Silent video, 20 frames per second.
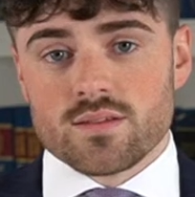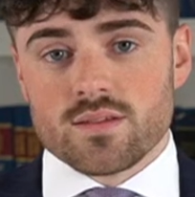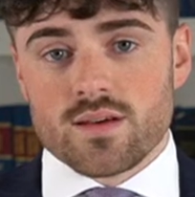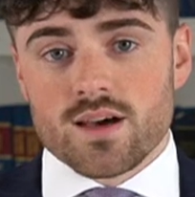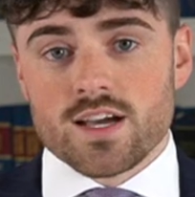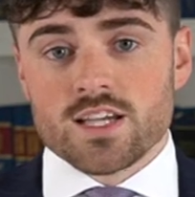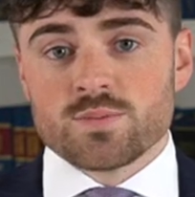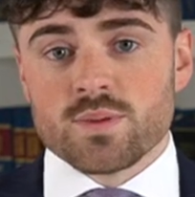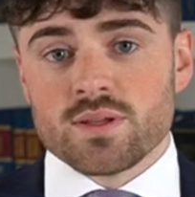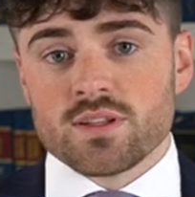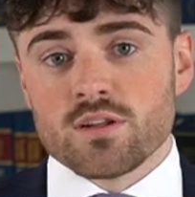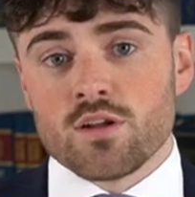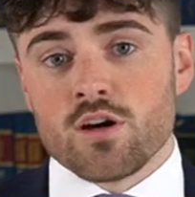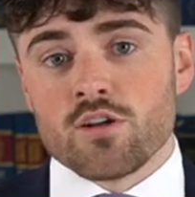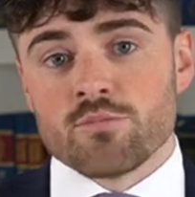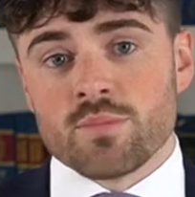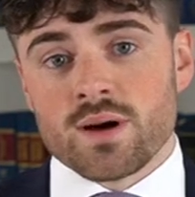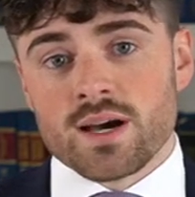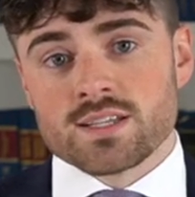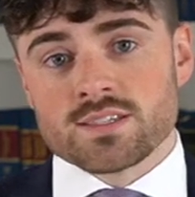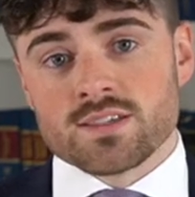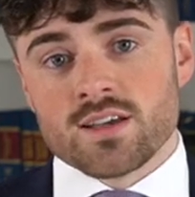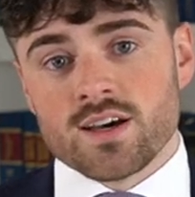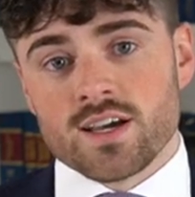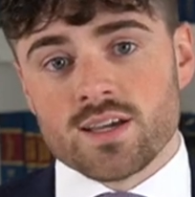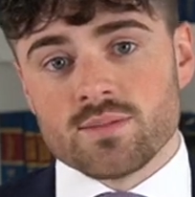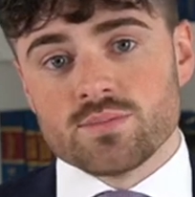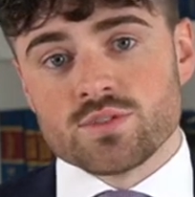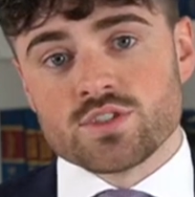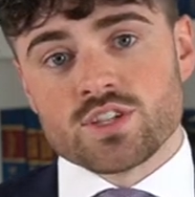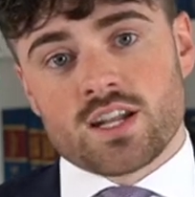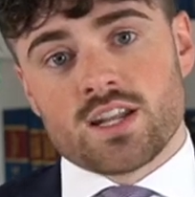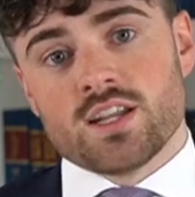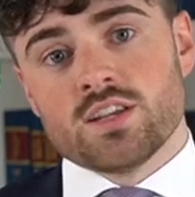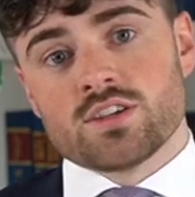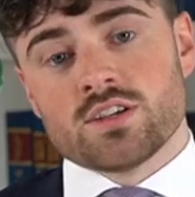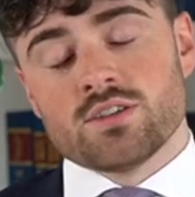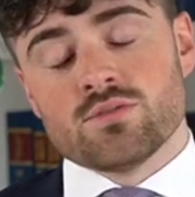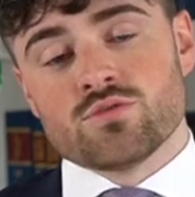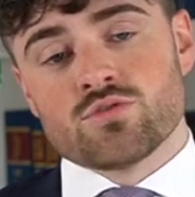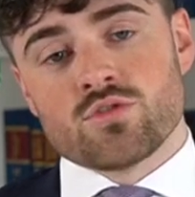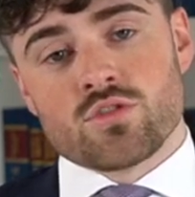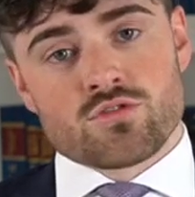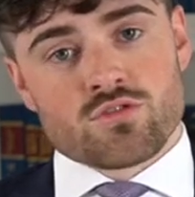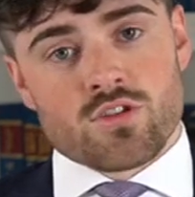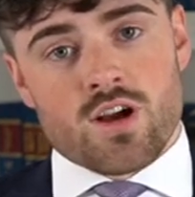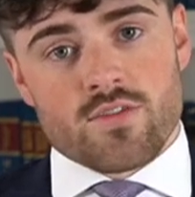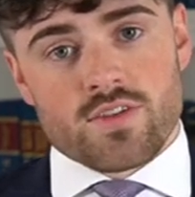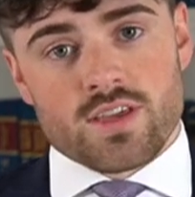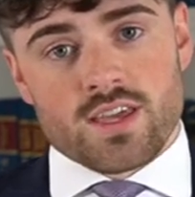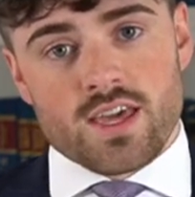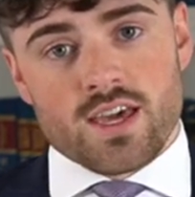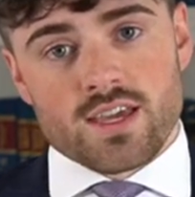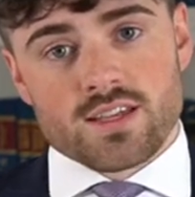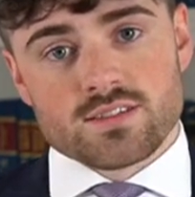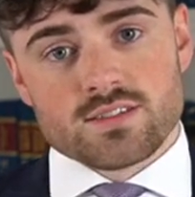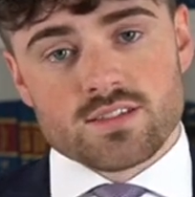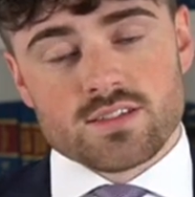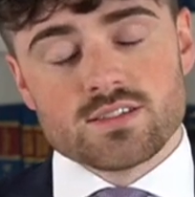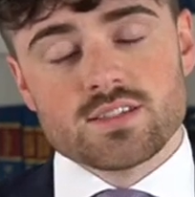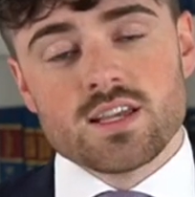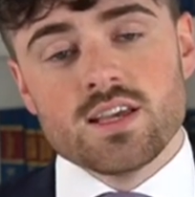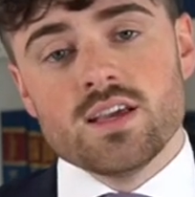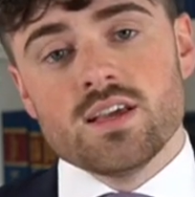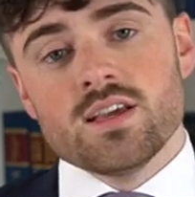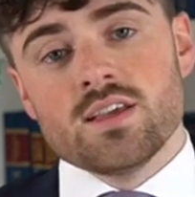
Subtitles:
I spend a lot of my time challenging drug driving cases,